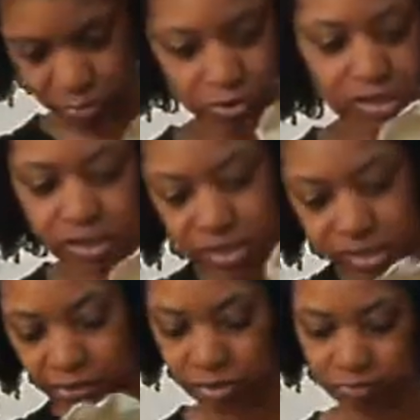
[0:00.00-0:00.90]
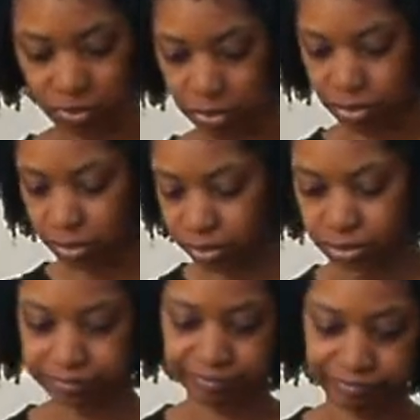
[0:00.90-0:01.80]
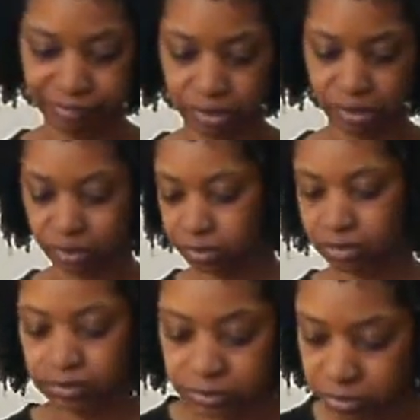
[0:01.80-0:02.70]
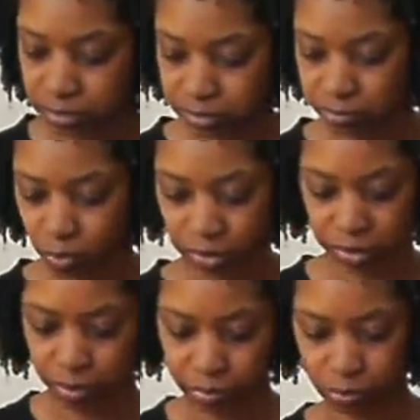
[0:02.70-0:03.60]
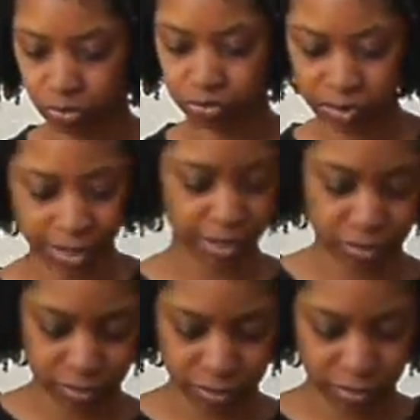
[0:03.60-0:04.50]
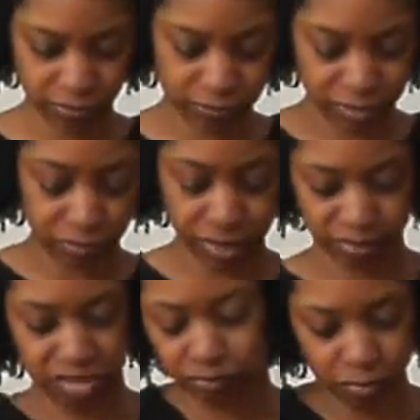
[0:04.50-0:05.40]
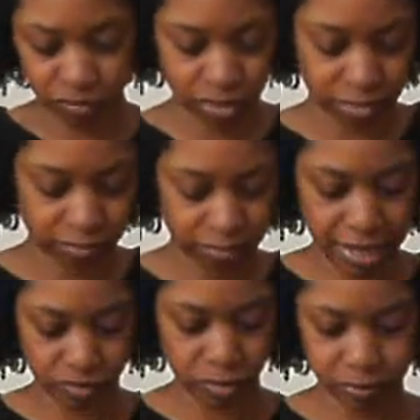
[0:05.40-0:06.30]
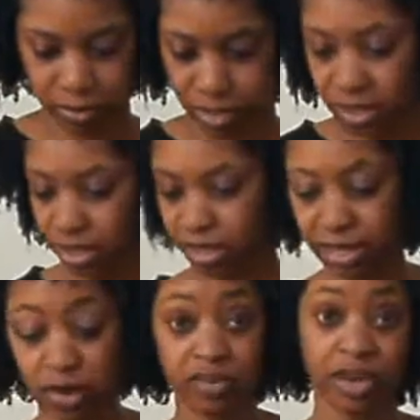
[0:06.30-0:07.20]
of Henna-Indigo and Amla combination would be good. And then